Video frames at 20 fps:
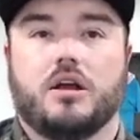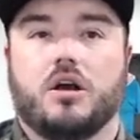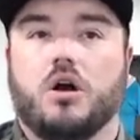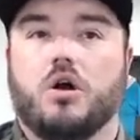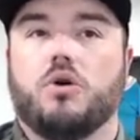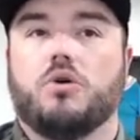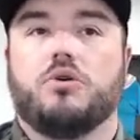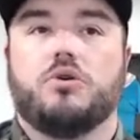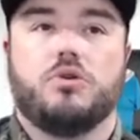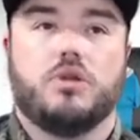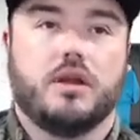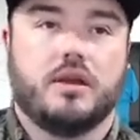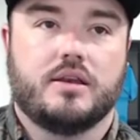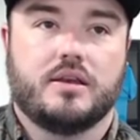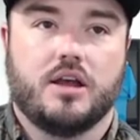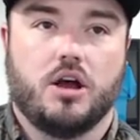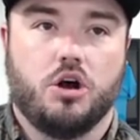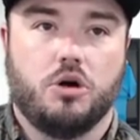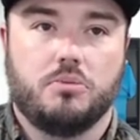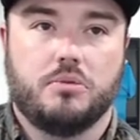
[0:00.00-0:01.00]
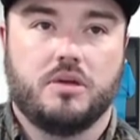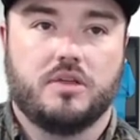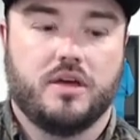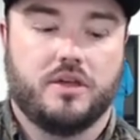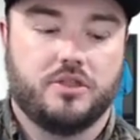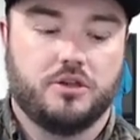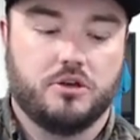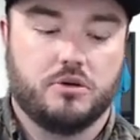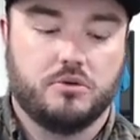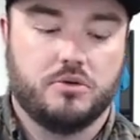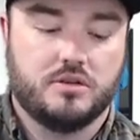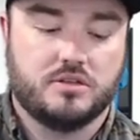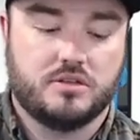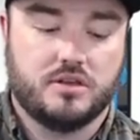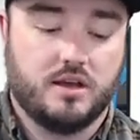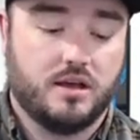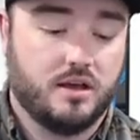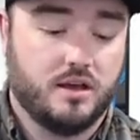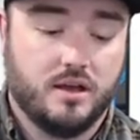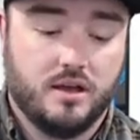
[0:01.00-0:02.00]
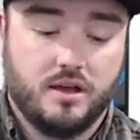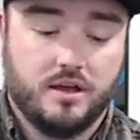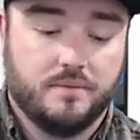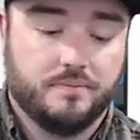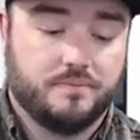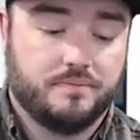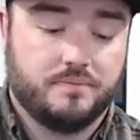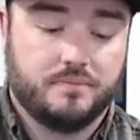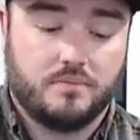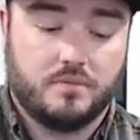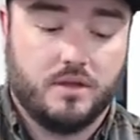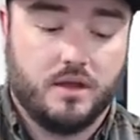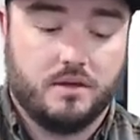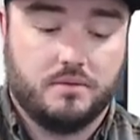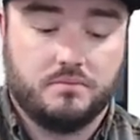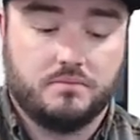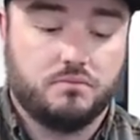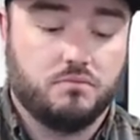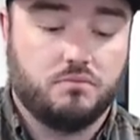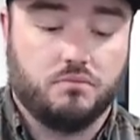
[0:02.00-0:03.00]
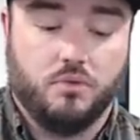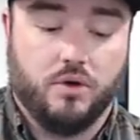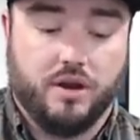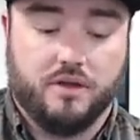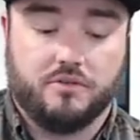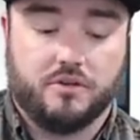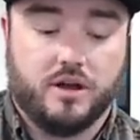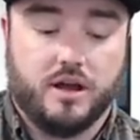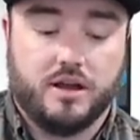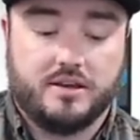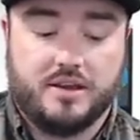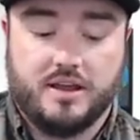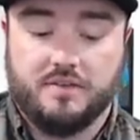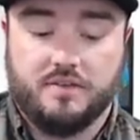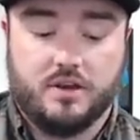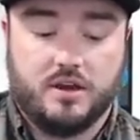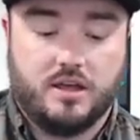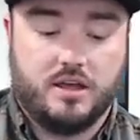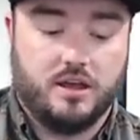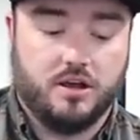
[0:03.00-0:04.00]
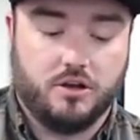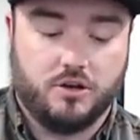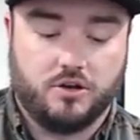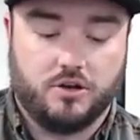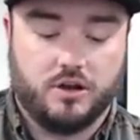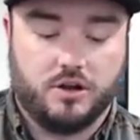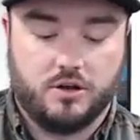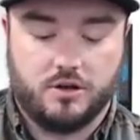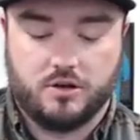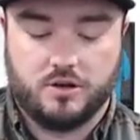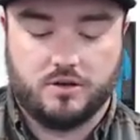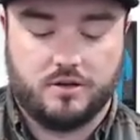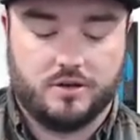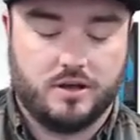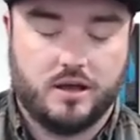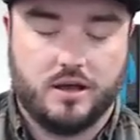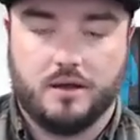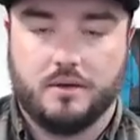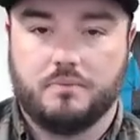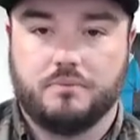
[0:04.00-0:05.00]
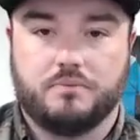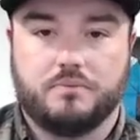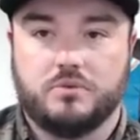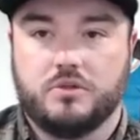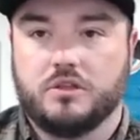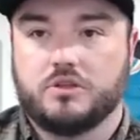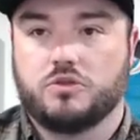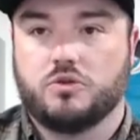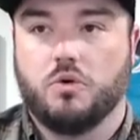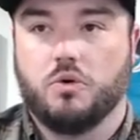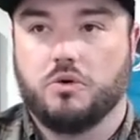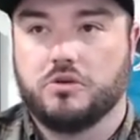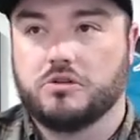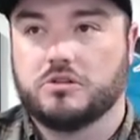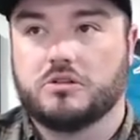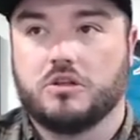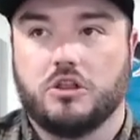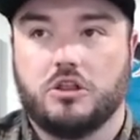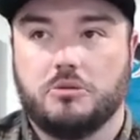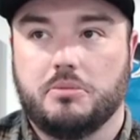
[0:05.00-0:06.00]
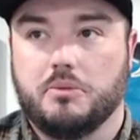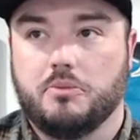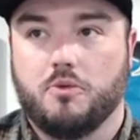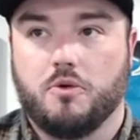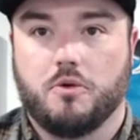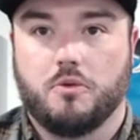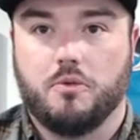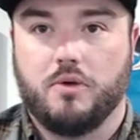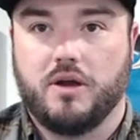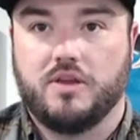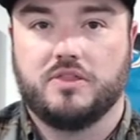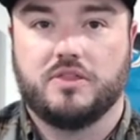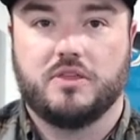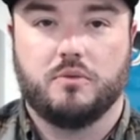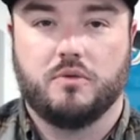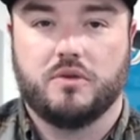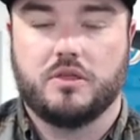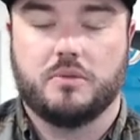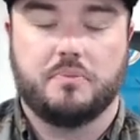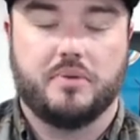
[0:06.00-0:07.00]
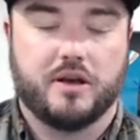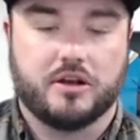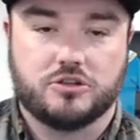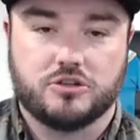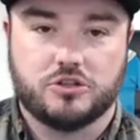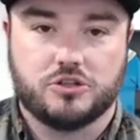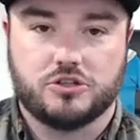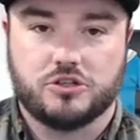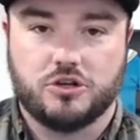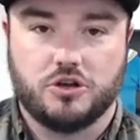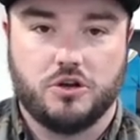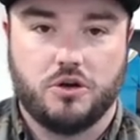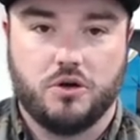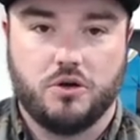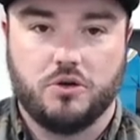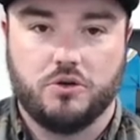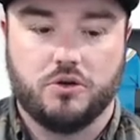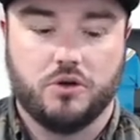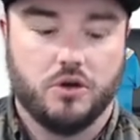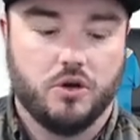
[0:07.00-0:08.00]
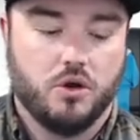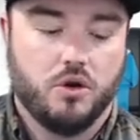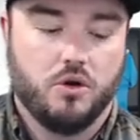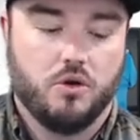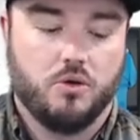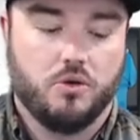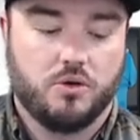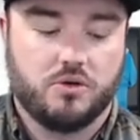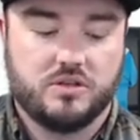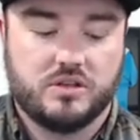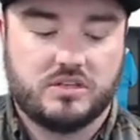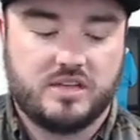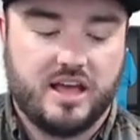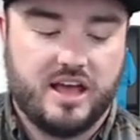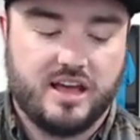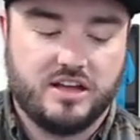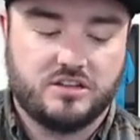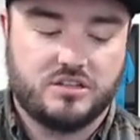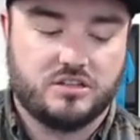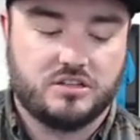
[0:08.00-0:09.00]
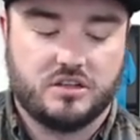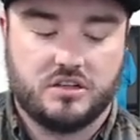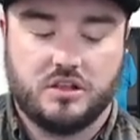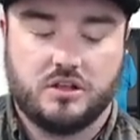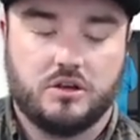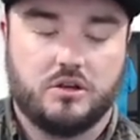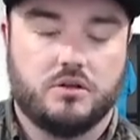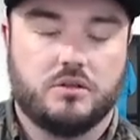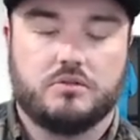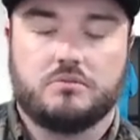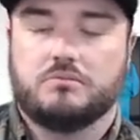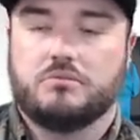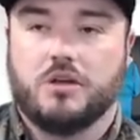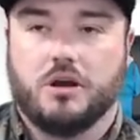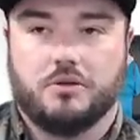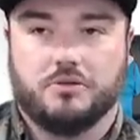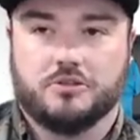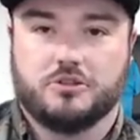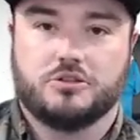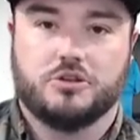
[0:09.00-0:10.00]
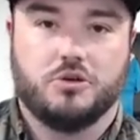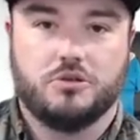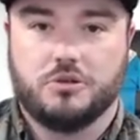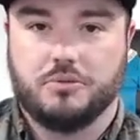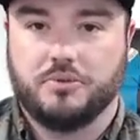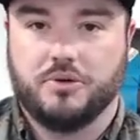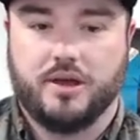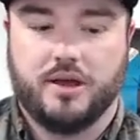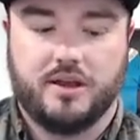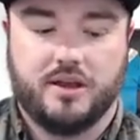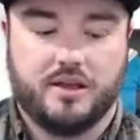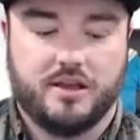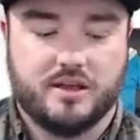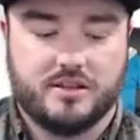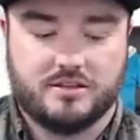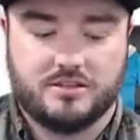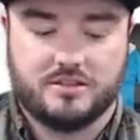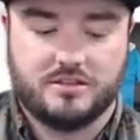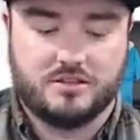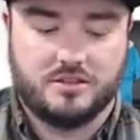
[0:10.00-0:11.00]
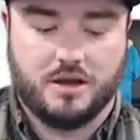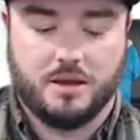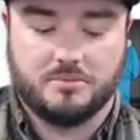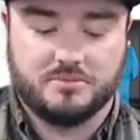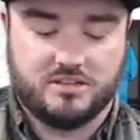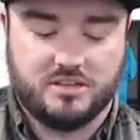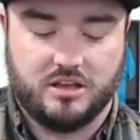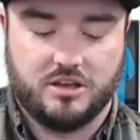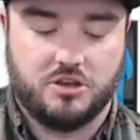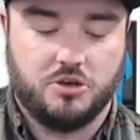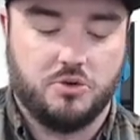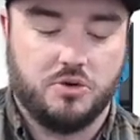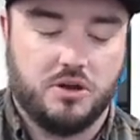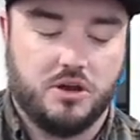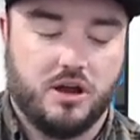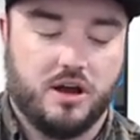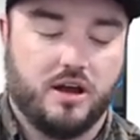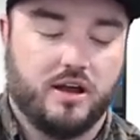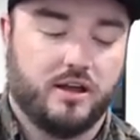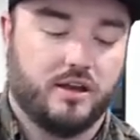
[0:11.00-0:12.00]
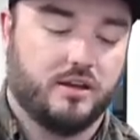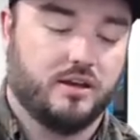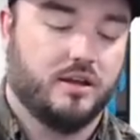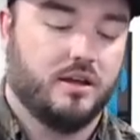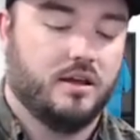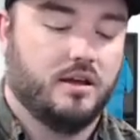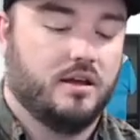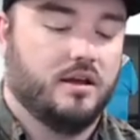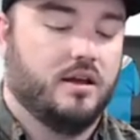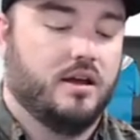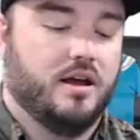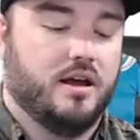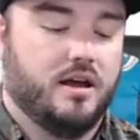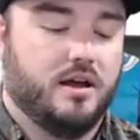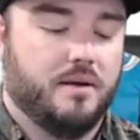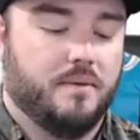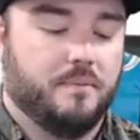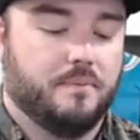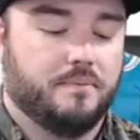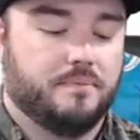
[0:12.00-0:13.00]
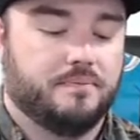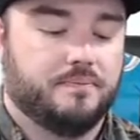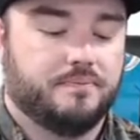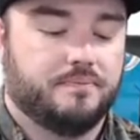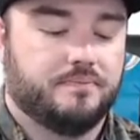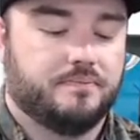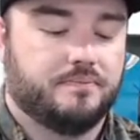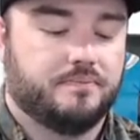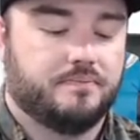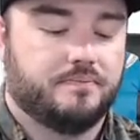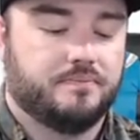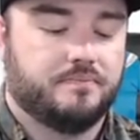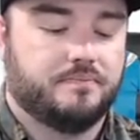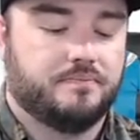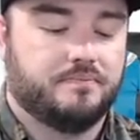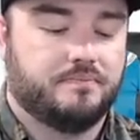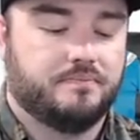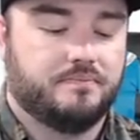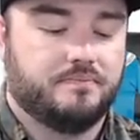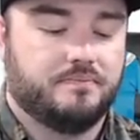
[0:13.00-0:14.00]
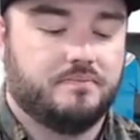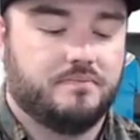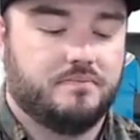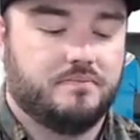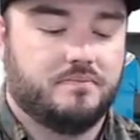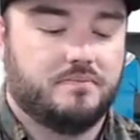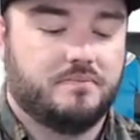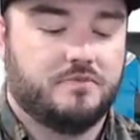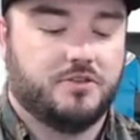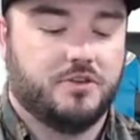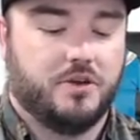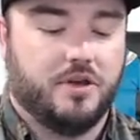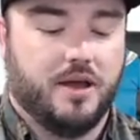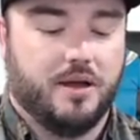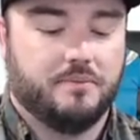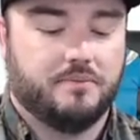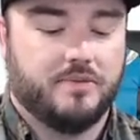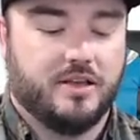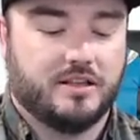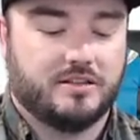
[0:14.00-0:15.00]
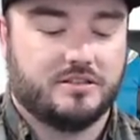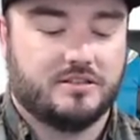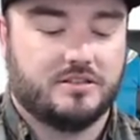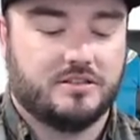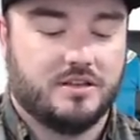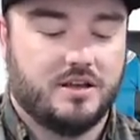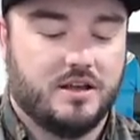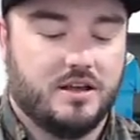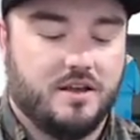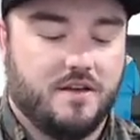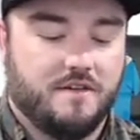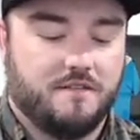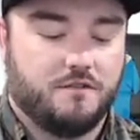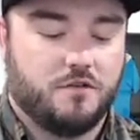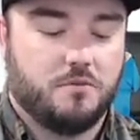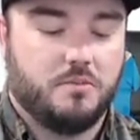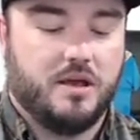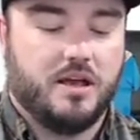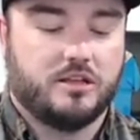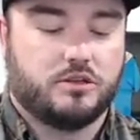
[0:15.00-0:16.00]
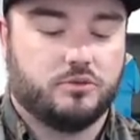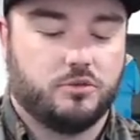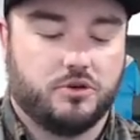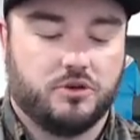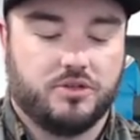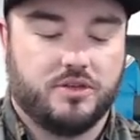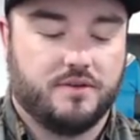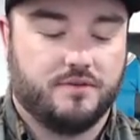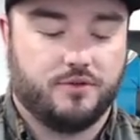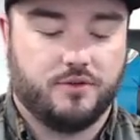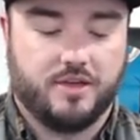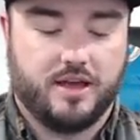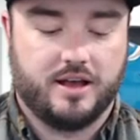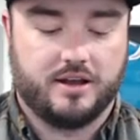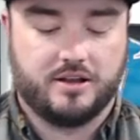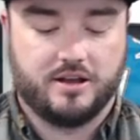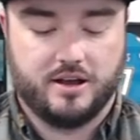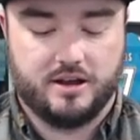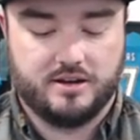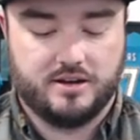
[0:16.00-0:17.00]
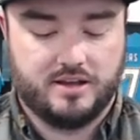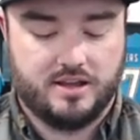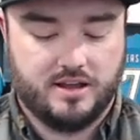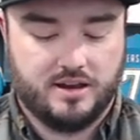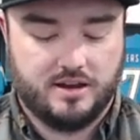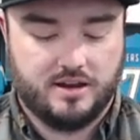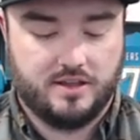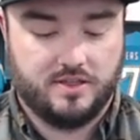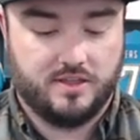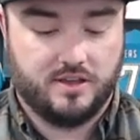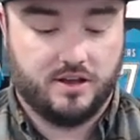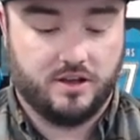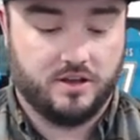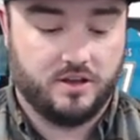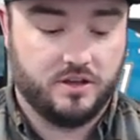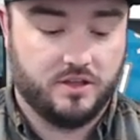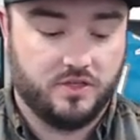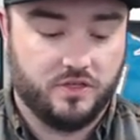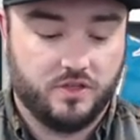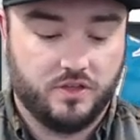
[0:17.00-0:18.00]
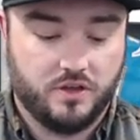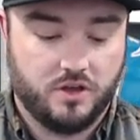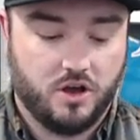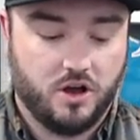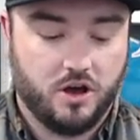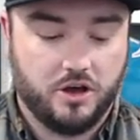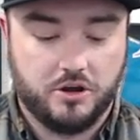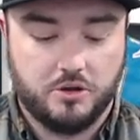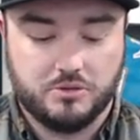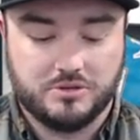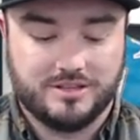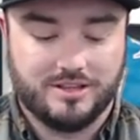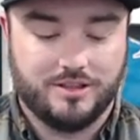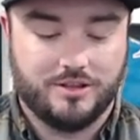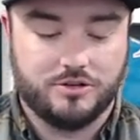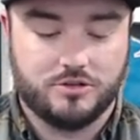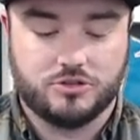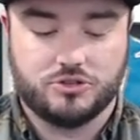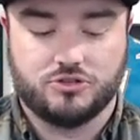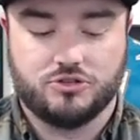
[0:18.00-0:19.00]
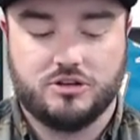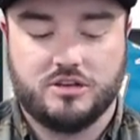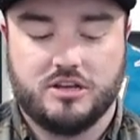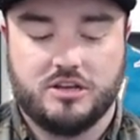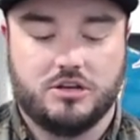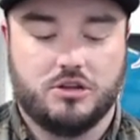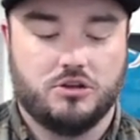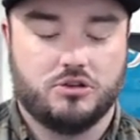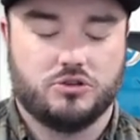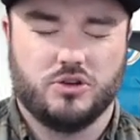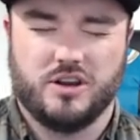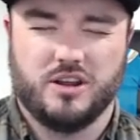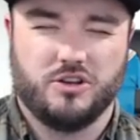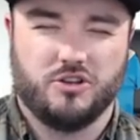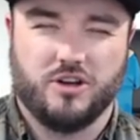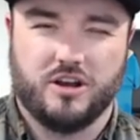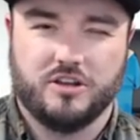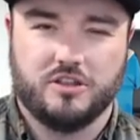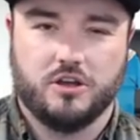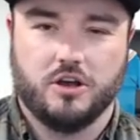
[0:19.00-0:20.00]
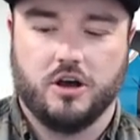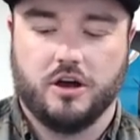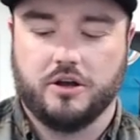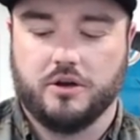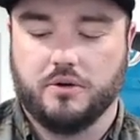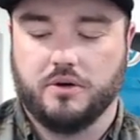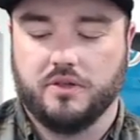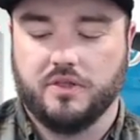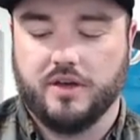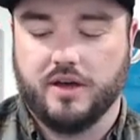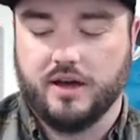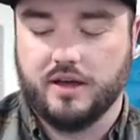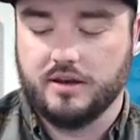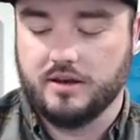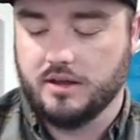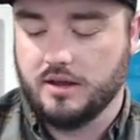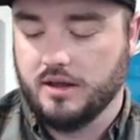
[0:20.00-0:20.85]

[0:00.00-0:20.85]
Oh, you didn't tell me that there was a, whatever, a divot here, or this corner is a little bit more white than what the picture showed, or this edge is a little, no, there's no complaining. It's, I'm selling you a nine. So yeah, that's, for me, it's worth it for that card to get it in there. Auto was a little streaky too, so I didn't grade the auto on that.